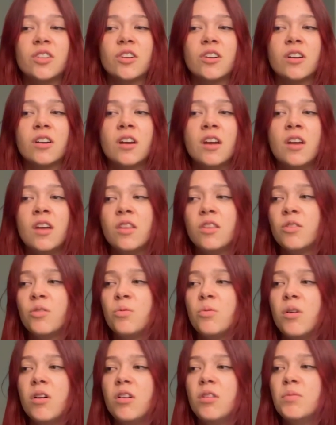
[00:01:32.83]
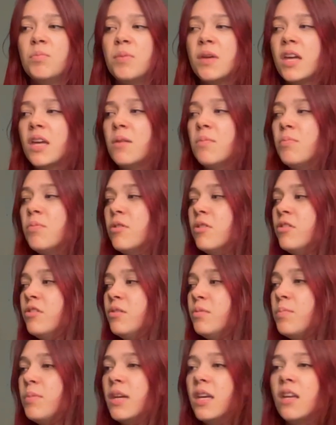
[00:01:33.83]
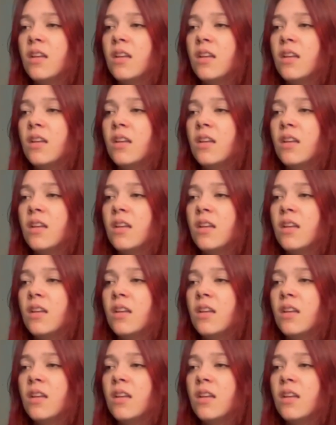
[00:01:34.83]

Sure, the wallpaper's